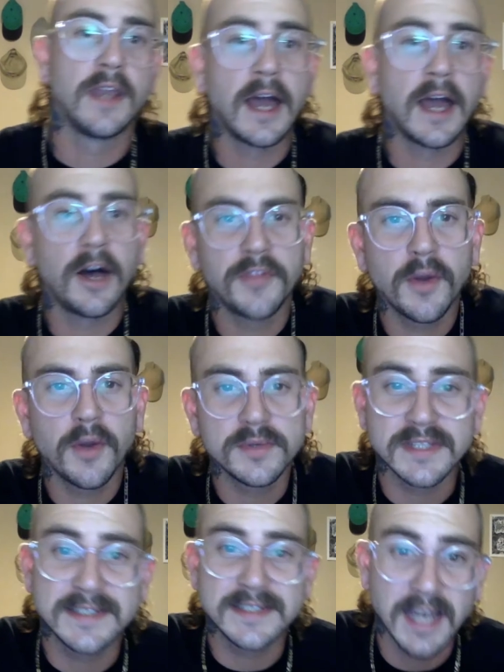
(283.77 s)
Now, there was
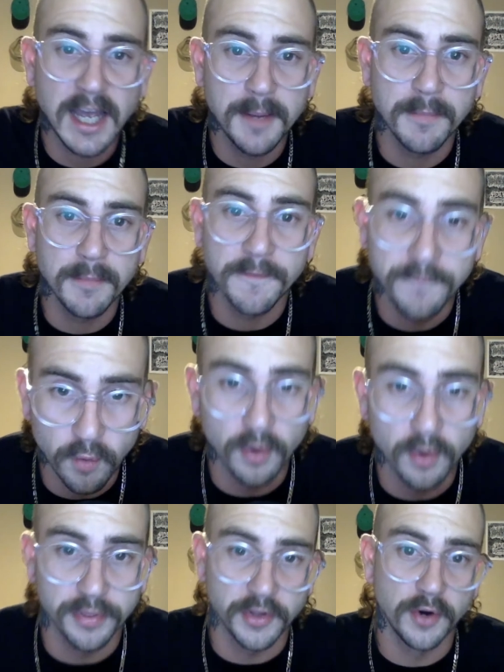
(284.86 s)
a time
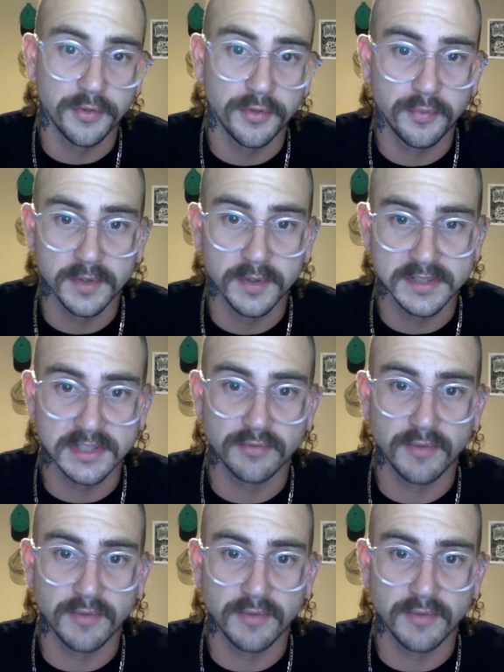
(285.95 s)
before Thoth was